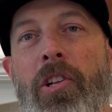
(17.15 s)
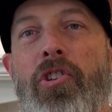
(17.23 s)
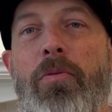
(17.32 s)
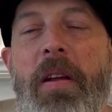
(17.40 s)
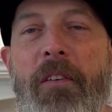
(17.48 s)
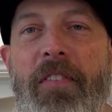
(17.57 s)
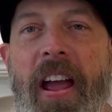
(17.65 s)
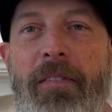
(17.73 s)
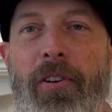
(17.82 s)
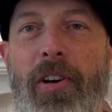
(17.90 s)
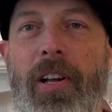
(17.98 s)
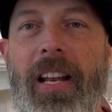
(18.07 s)
Do me a
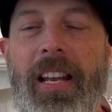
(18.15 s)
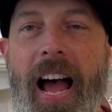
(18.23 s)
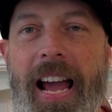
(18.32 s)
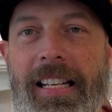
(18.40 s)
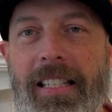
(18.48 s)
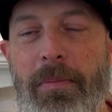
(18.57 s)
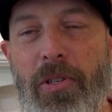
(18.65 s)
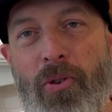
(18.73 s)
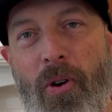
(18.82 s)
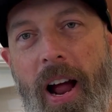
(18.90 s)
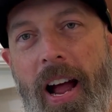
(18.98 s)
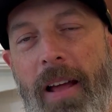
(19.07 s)
favor, like,
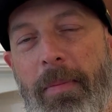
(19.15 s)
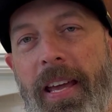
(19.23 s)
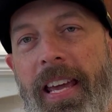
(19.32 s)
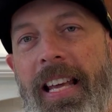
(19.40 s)
subscribe,